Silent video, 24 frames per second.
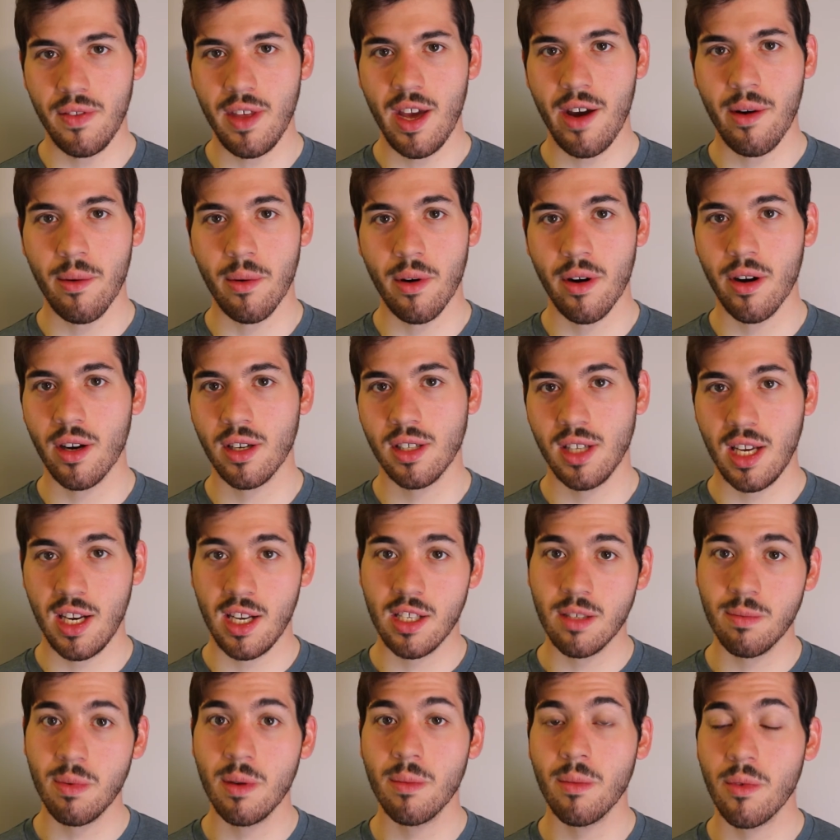that works. And
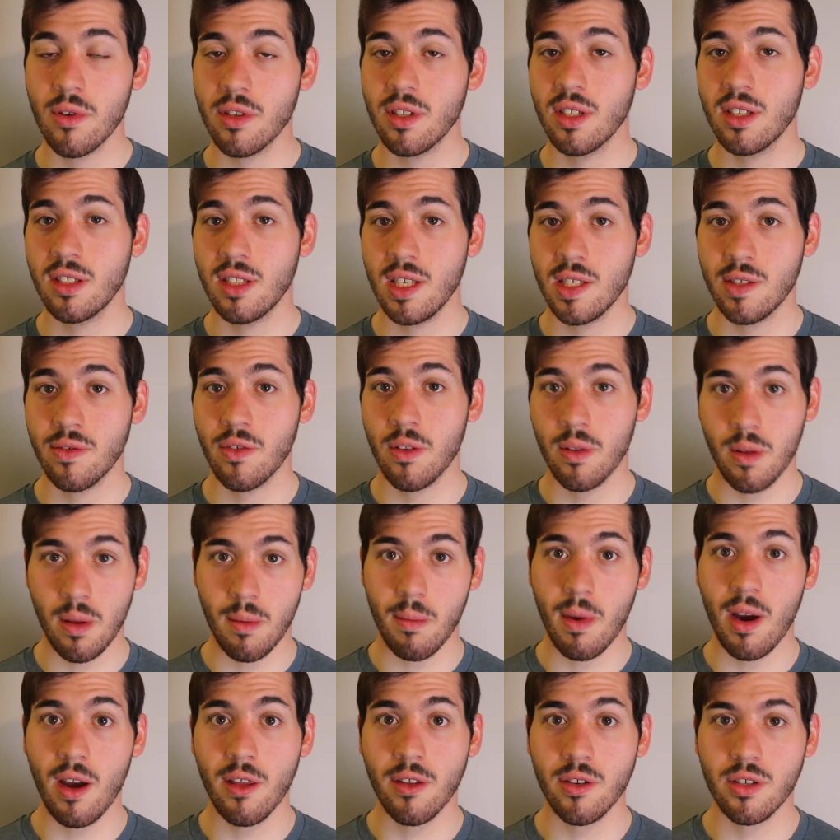it's been more successful than
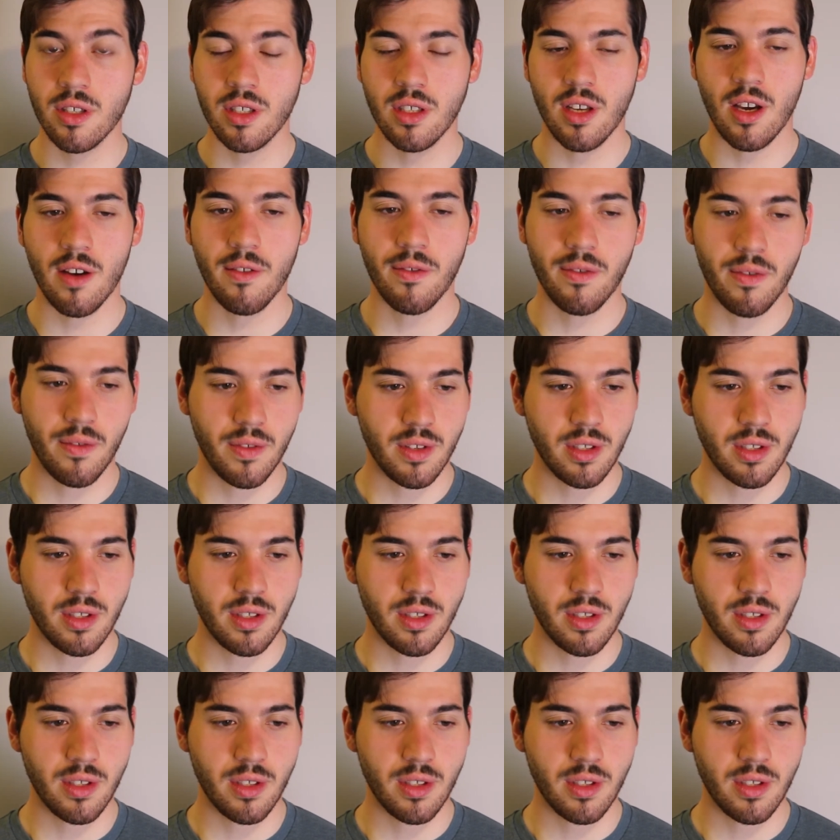my other stuff.